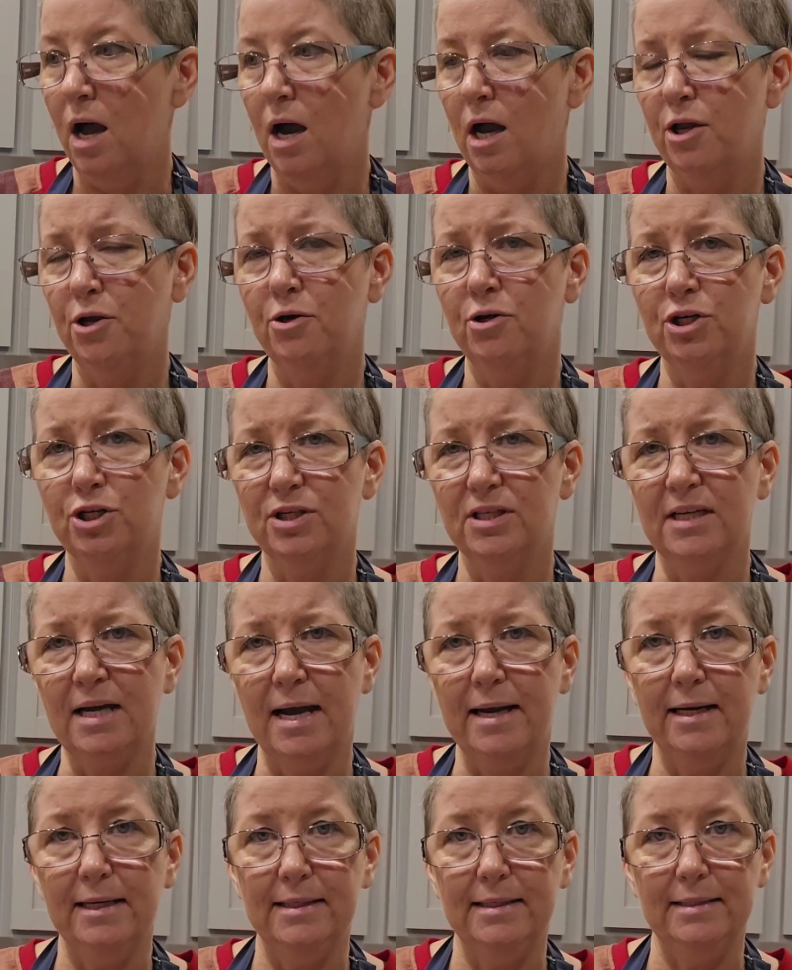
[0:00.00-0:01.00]
You can just
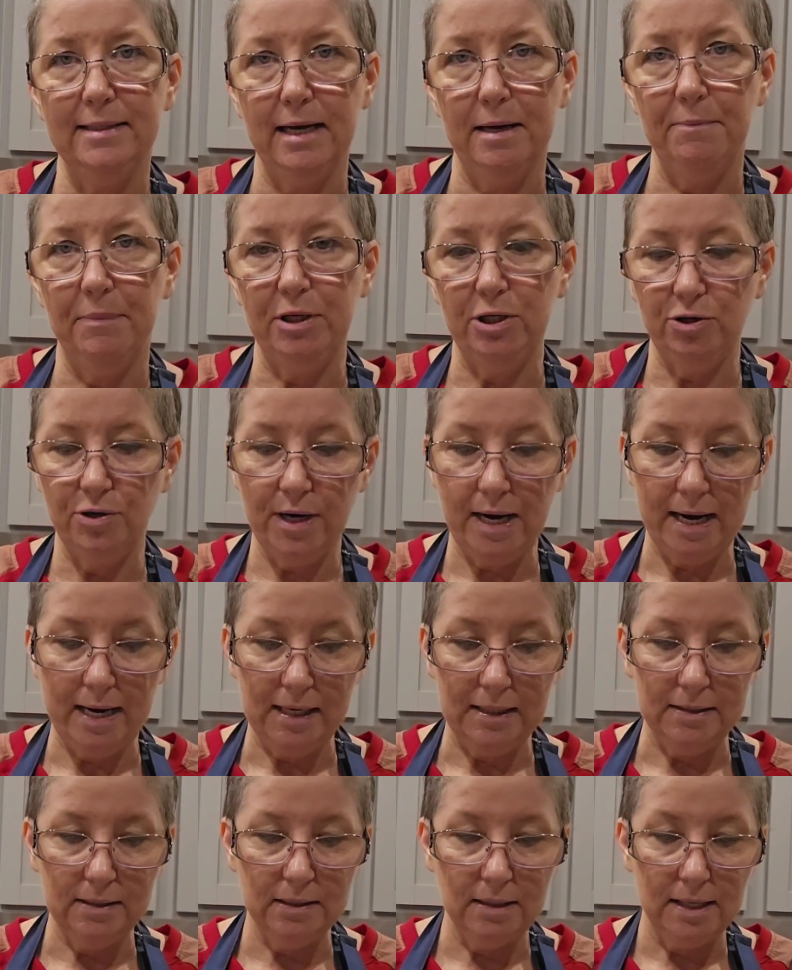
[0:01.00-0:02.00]
kind of dampen your
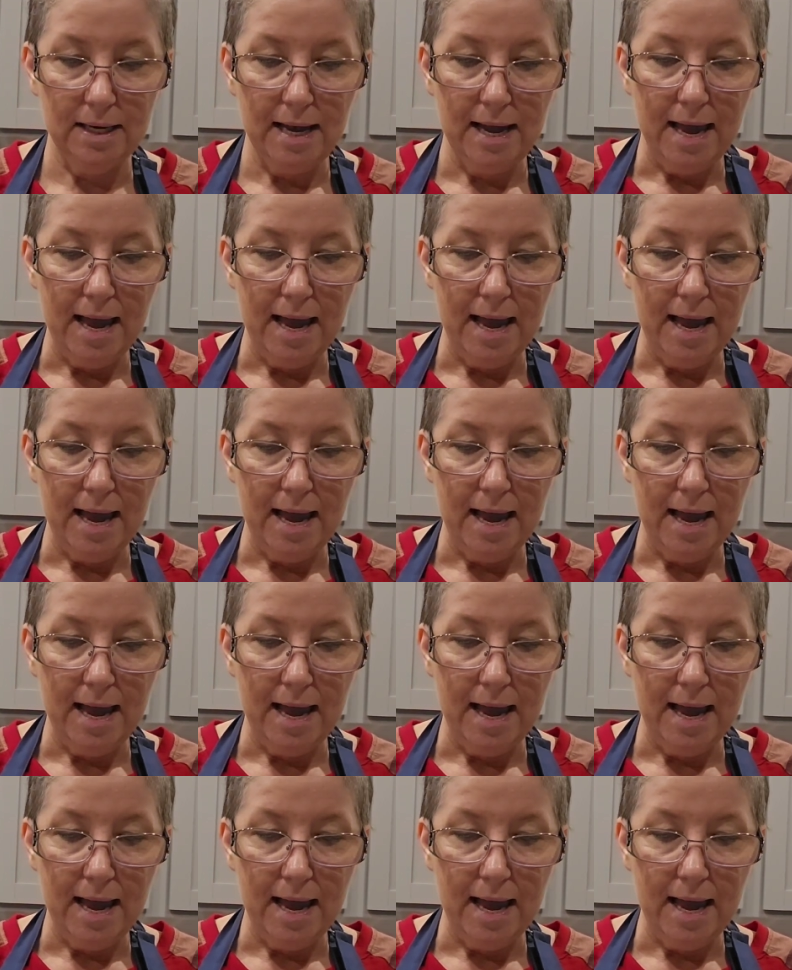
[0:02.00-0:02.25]
hands.